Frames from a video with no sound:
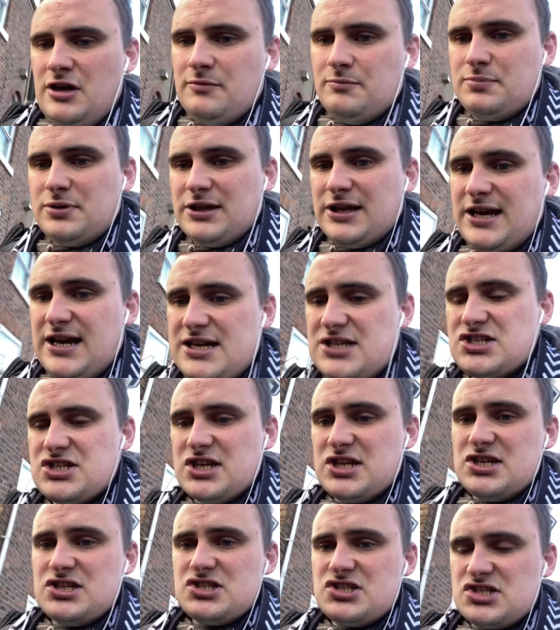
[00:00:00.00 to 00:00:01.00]

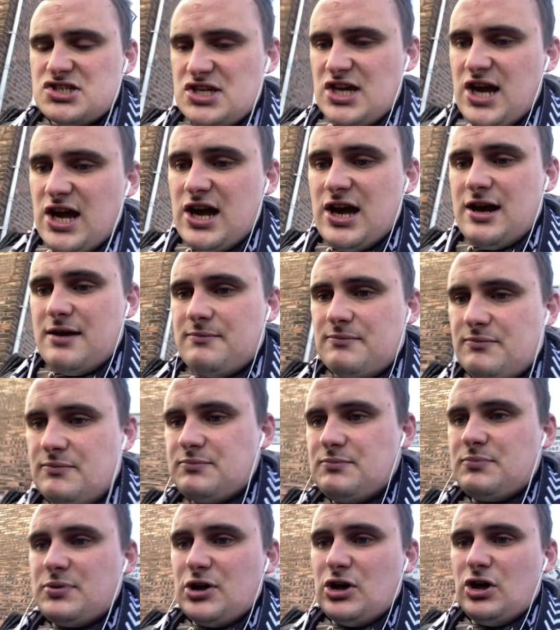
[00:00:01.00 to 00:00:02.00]
places, um,
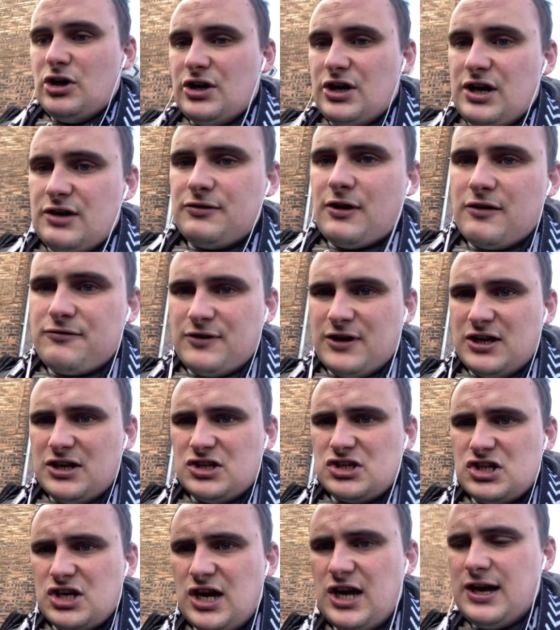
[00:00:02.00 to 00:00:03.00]
but uh, I
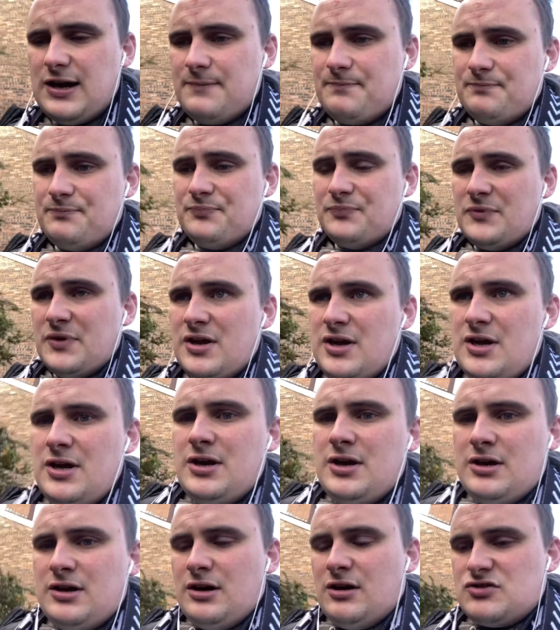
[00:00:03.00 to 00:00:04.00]
think. Um,
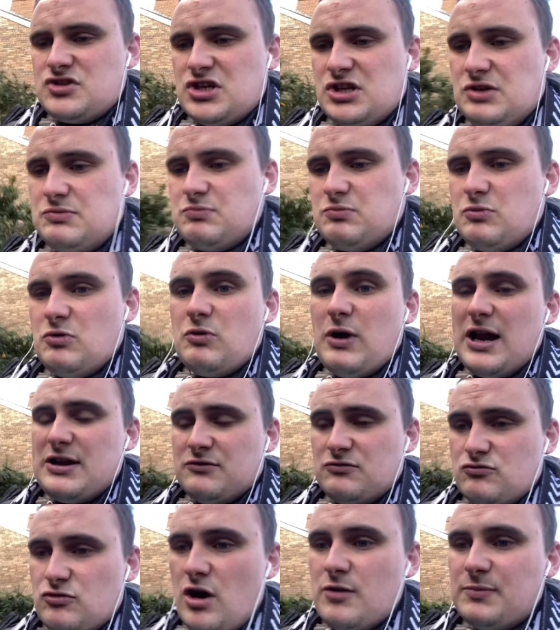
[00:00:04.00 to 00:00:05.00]
obviously
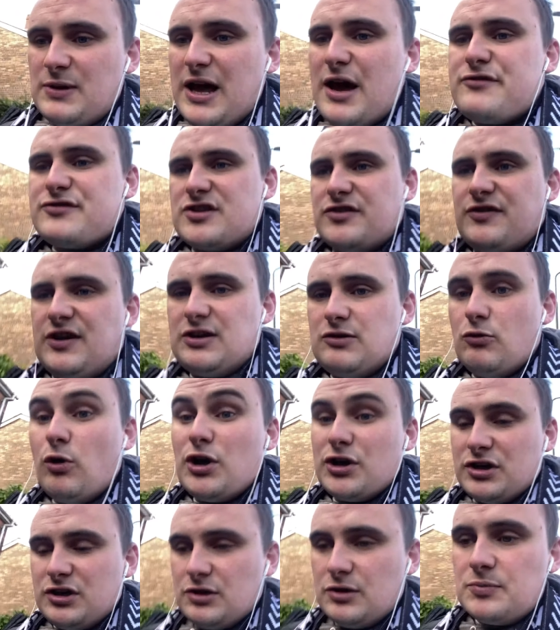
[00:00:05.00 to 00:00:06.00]
when Rob left, I think one
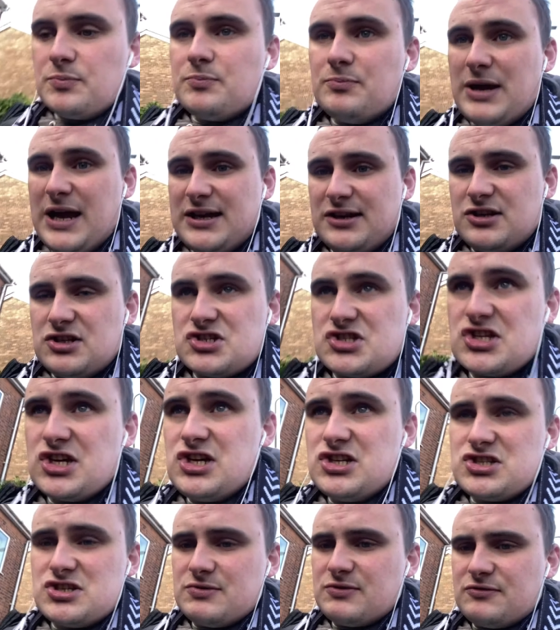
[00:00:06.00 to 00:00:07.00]
of the main
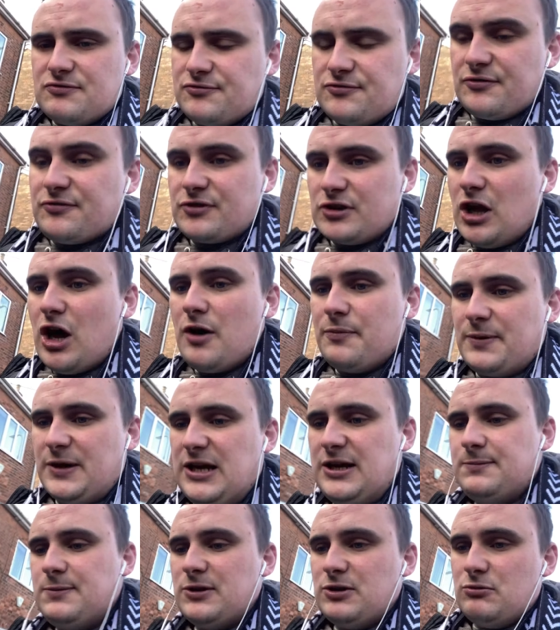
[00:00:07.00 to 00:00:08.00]
concerns for a lot of
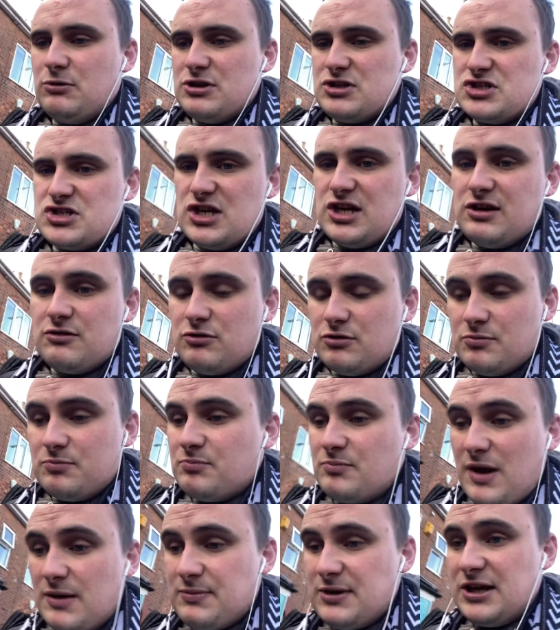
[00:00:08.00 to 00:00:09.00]
people was uh, would
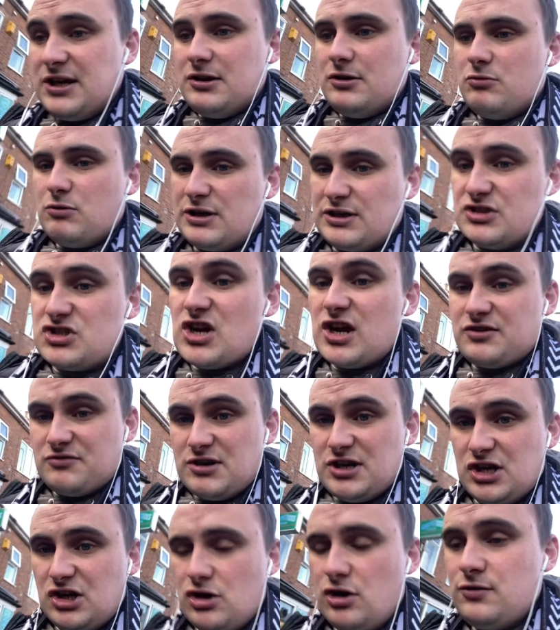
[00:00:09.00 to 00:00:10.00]
maybe when January
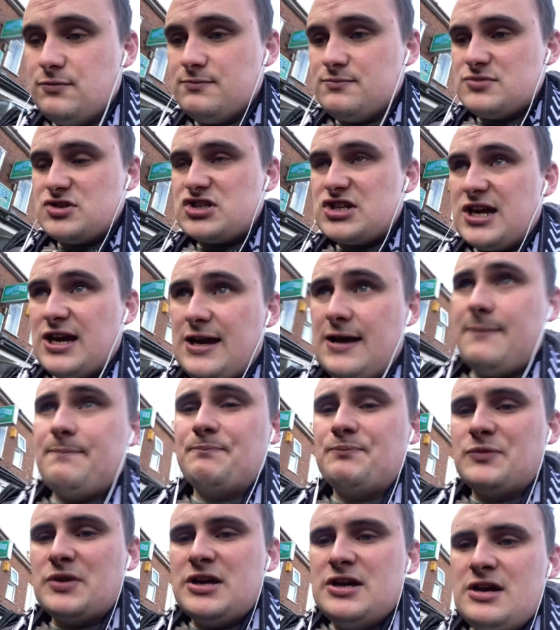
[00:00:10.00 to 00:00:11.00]
comes, um,
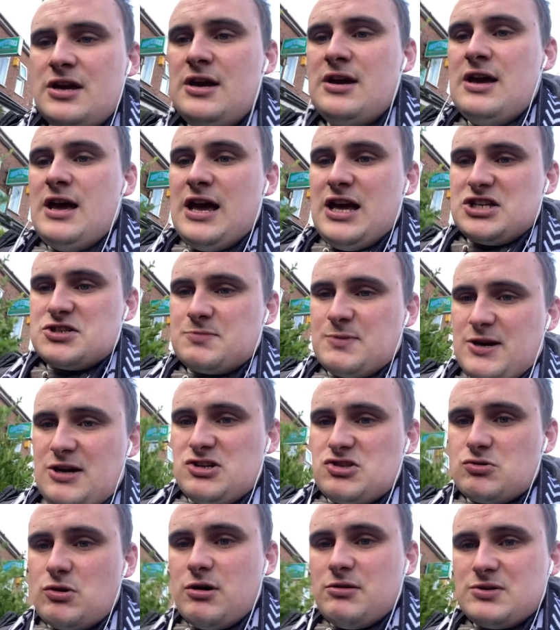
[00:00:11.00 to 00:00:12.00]

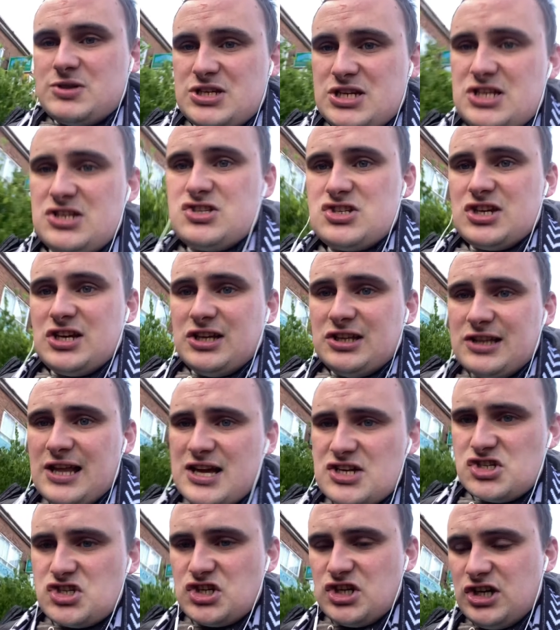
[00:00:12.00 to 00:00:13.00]
experience what we did uh,
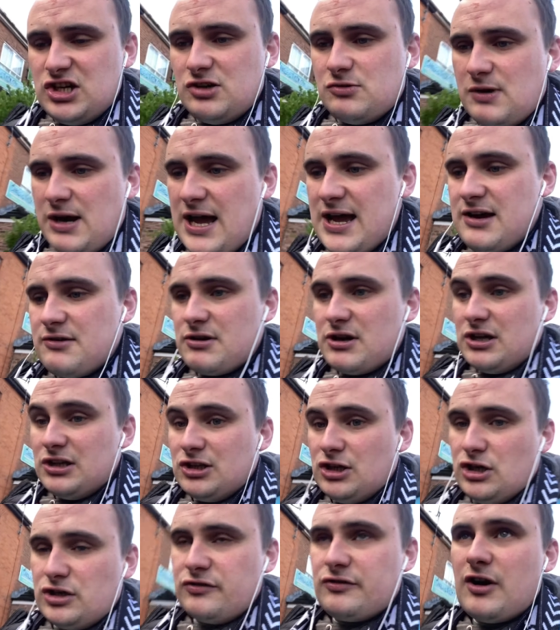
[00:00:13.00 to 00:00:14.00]
last year, where a
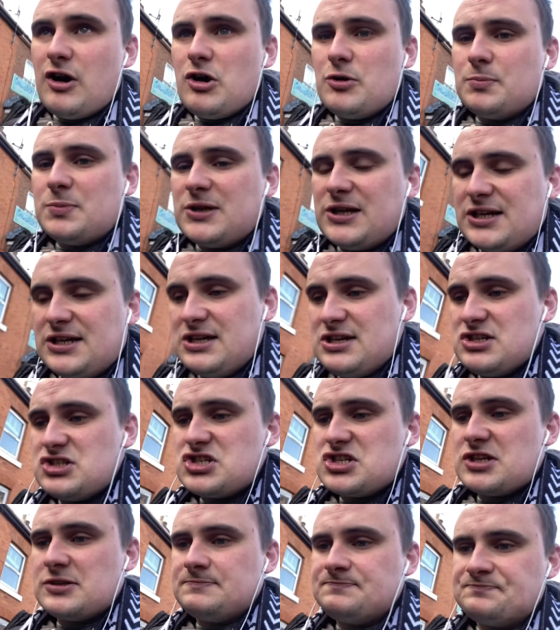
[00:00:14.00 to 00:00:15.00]
lot of our players